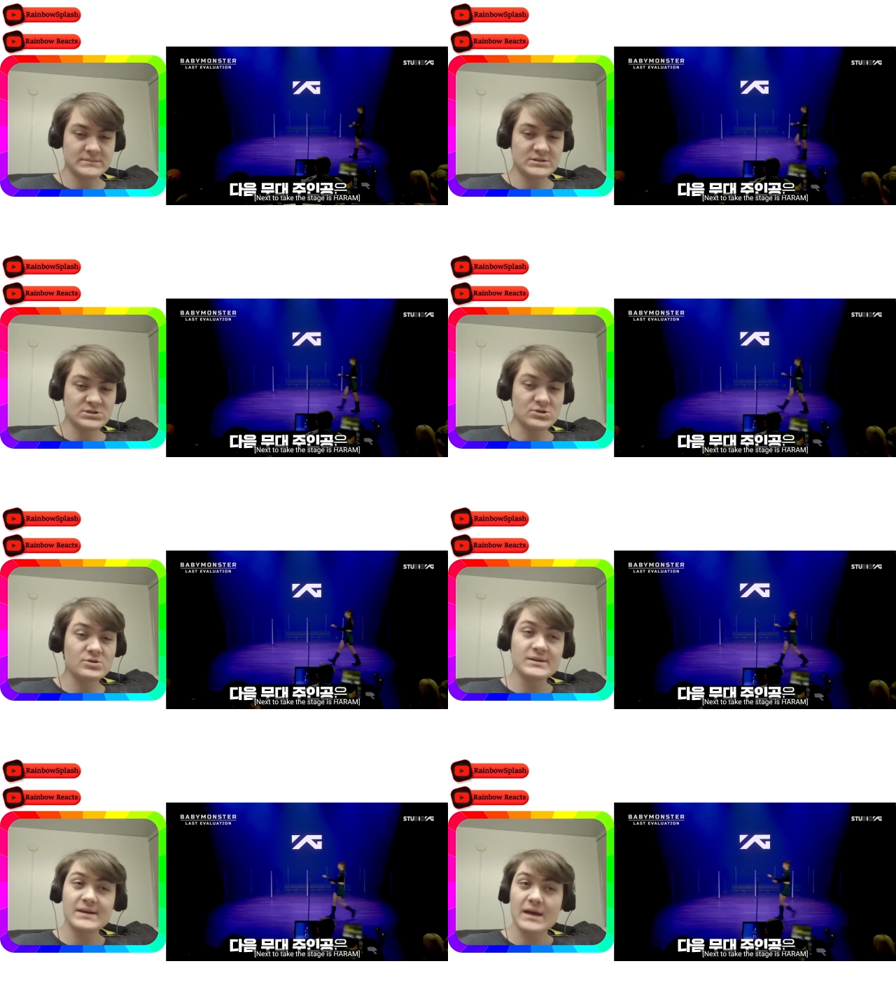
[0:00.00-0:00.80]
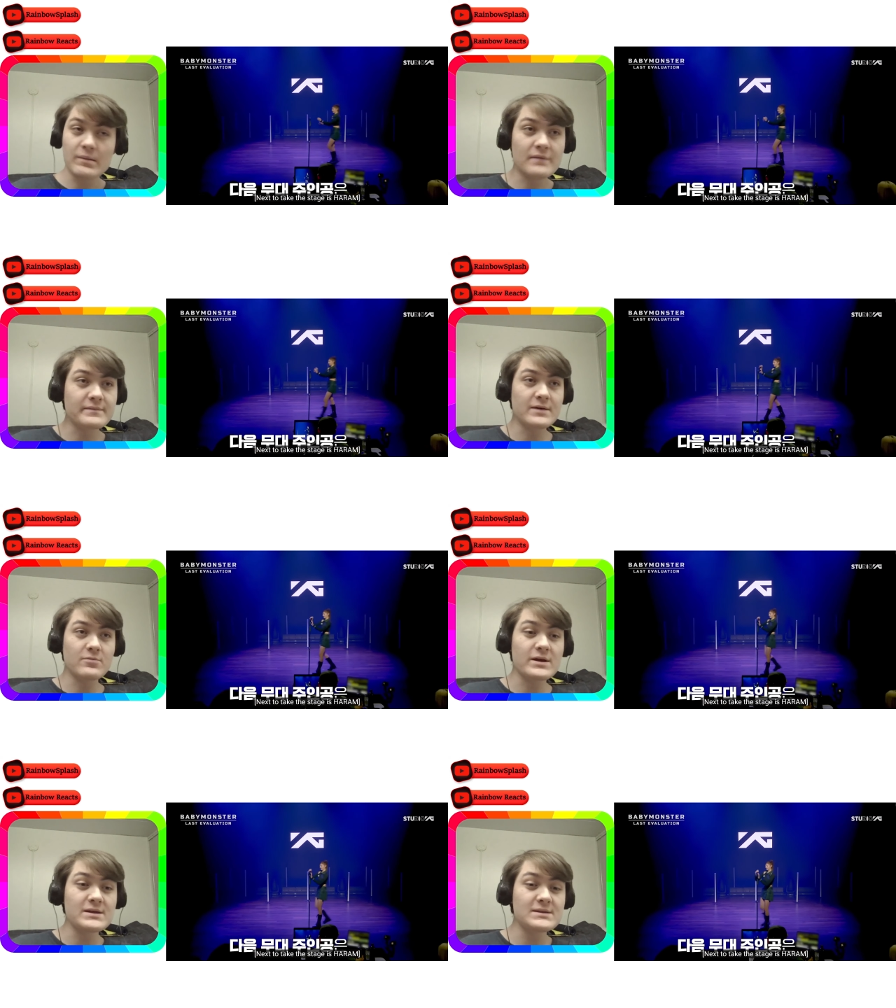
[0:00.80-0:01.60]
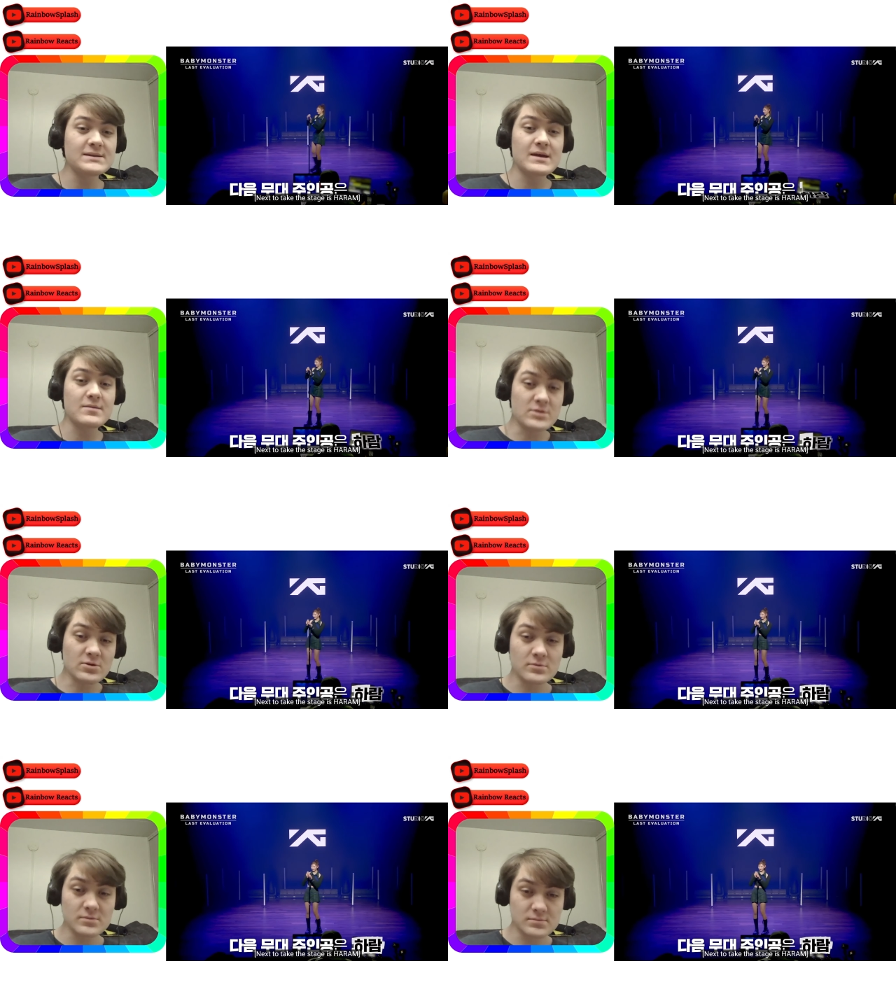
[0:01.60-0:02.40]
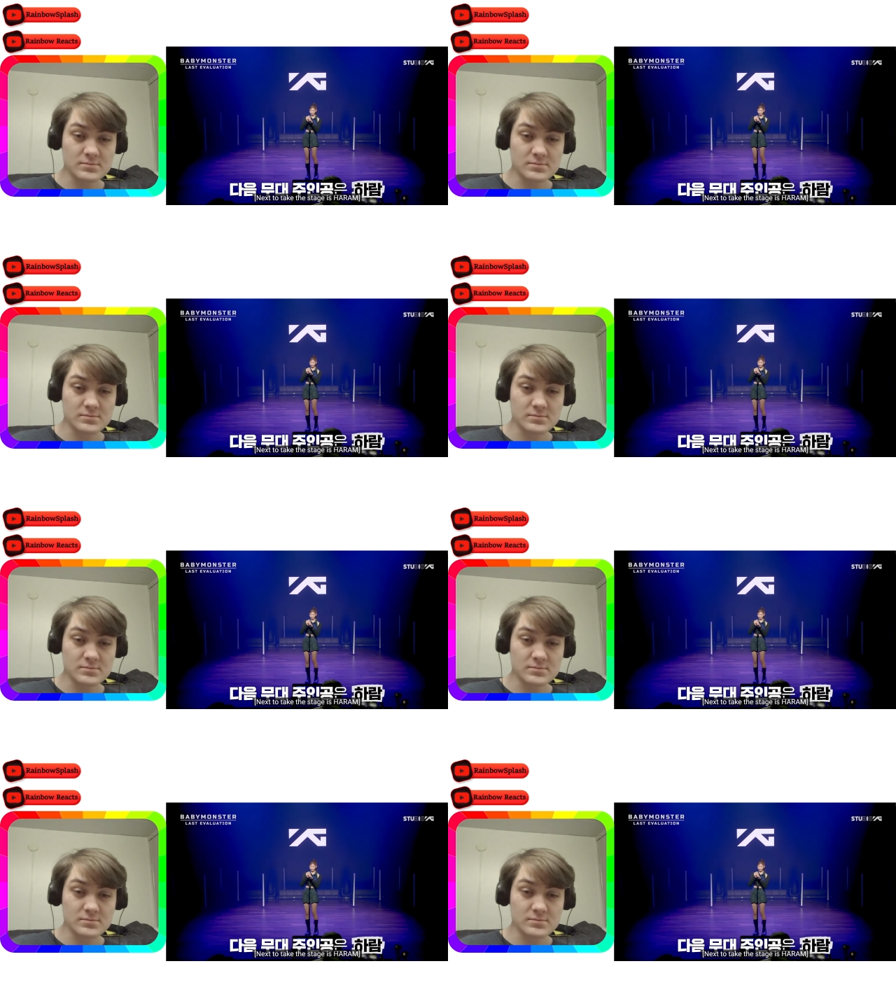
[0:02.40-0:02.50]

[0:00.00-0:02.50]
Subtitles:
Certainly came off that way in the debut.